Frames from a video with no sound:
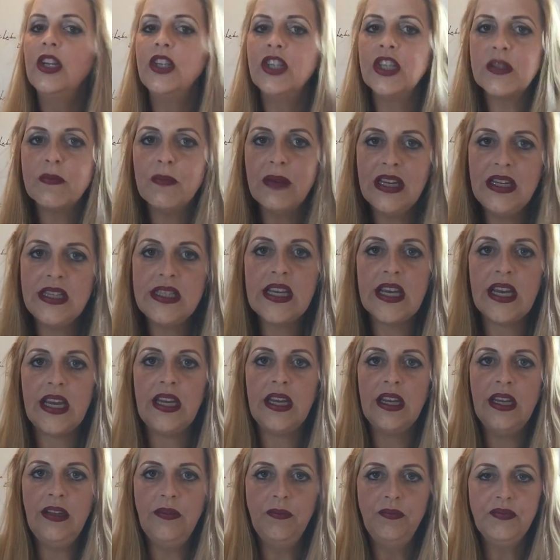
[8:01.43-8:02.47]
just
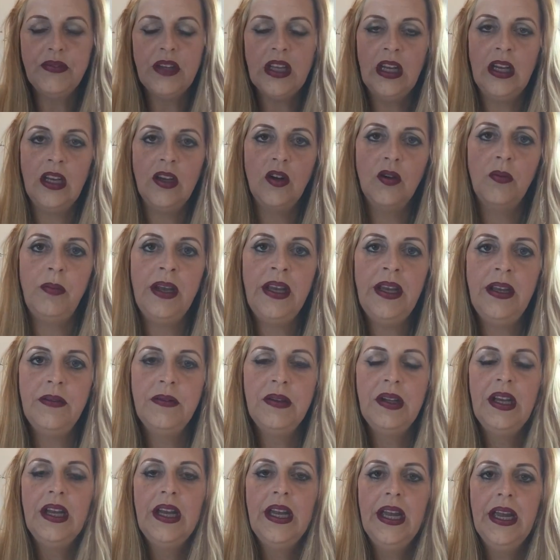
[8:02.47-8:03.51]
maintain it a little
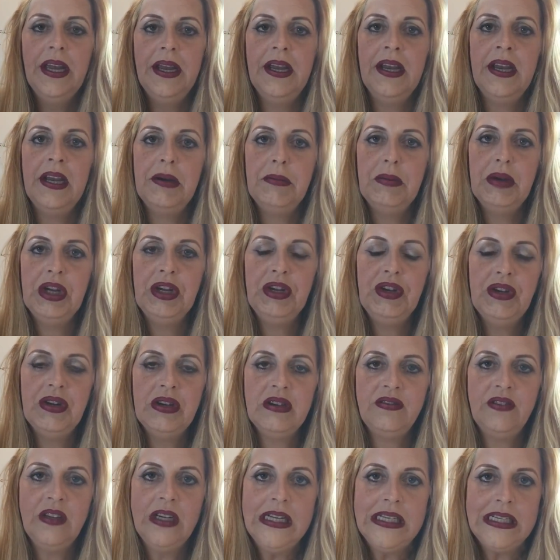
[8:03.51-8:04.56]
bit, and
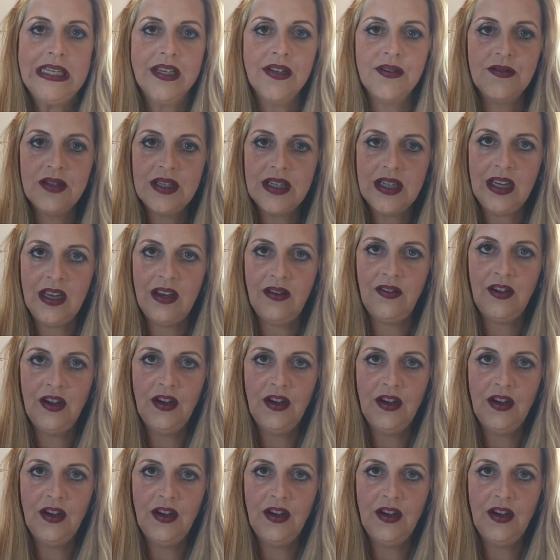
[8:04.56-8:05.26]
not feel as guilty